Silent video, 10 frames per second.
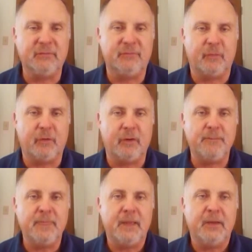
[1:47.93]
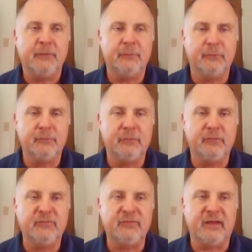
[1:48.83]
for your
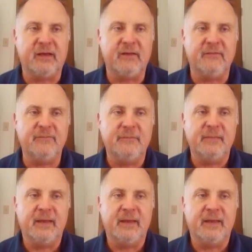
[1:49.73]
use of